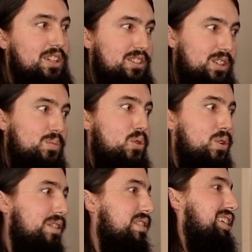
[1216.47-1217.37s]
a little
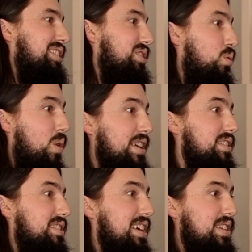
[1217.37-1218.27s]
more than
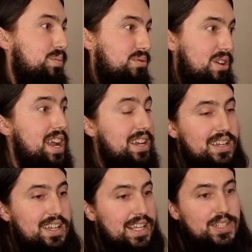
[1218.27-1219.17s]
twice as bright.
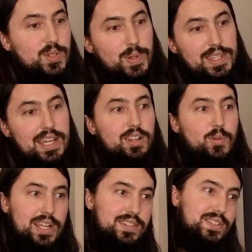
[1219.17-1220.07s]
And so what that
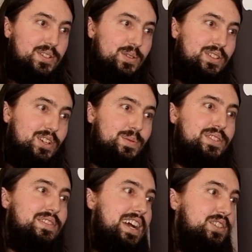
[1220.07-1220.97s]
equates to in terms
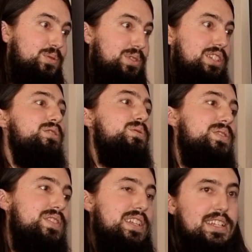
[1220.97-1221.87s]
of actual
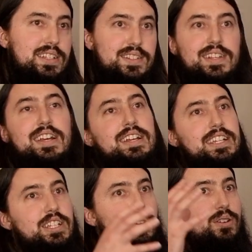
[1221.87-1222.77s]
use is,
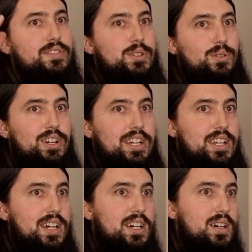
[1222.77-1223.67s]
if you're in
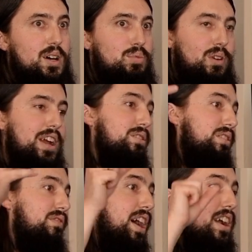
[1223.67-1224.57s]
a brighter
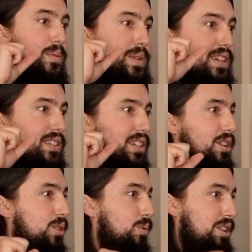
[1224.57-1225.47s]
environment,
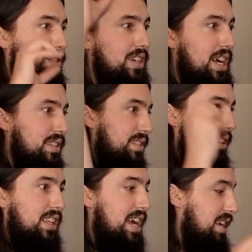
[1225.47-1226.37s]
where you've got
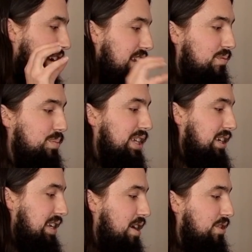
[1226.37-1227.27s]
sunlight kind of
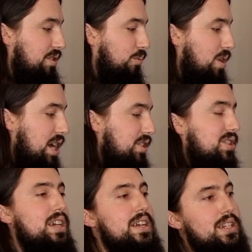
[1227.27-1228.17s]
beating down on the watch,
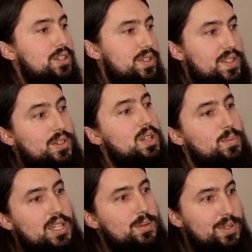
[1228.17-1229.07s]
you're still going to
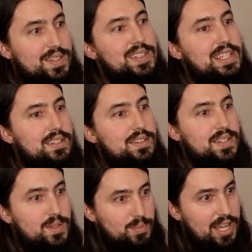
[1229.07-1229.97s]
be able to see the
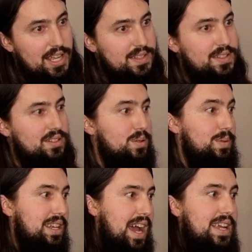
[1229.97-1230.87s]
display. It's still going to
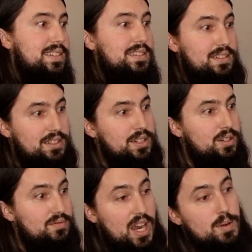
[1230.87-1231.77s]
be nice and clear
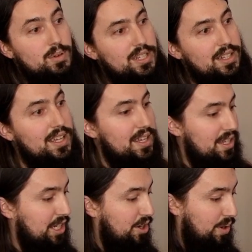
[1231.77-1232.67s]
and vibrant,
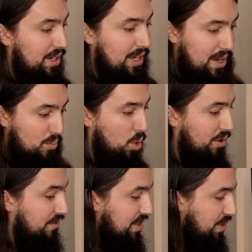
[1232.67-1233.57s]
and
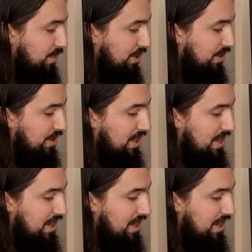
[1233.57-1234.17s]
more visible